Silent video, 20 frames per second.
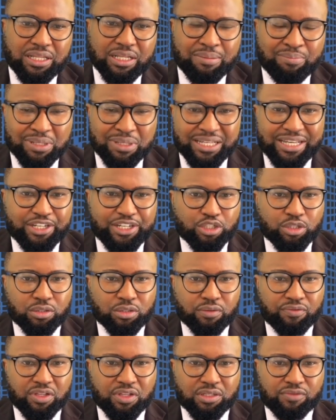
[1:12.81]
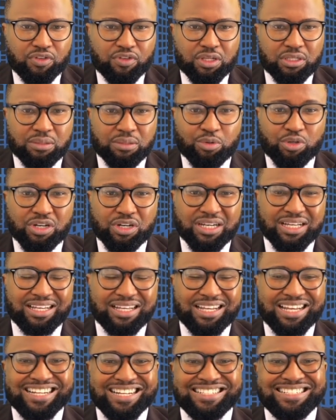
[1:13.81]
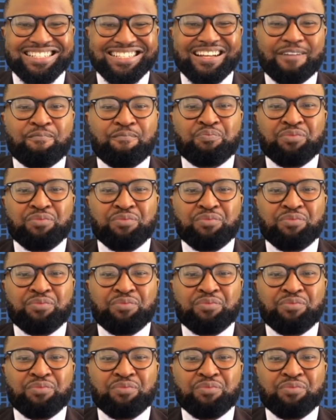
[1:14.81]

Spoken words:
implications of this for the Democratic Alliance?